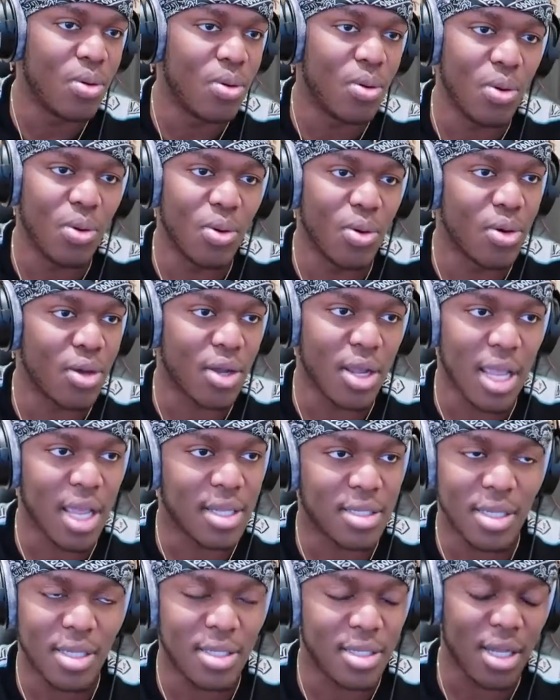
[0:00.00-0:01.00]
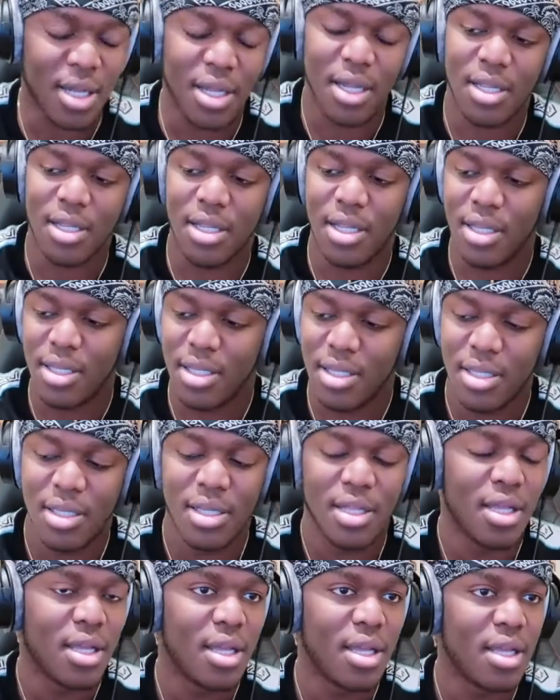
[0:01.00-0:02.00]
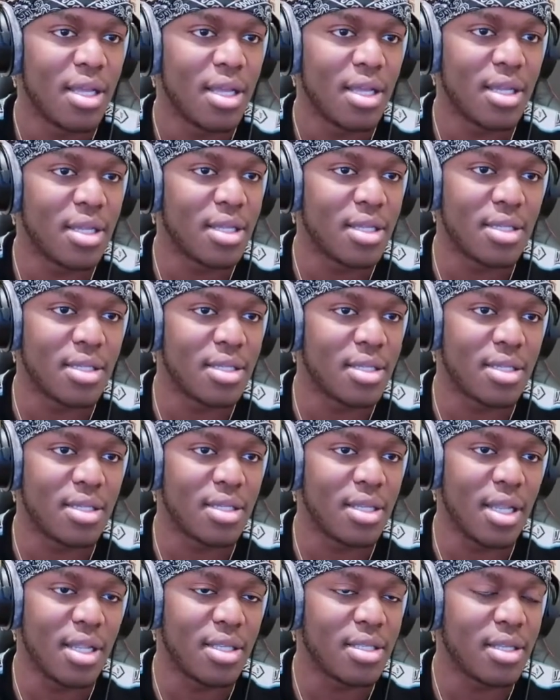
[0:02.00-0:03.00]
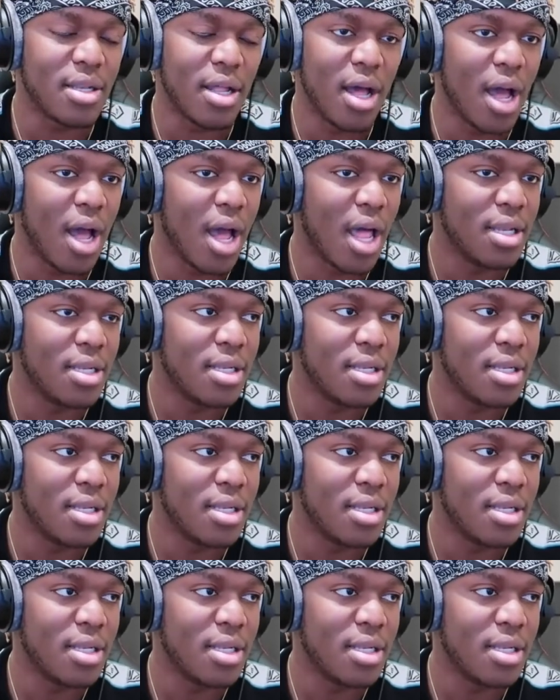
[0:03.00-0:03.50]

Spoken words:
punches. They need a new trainer.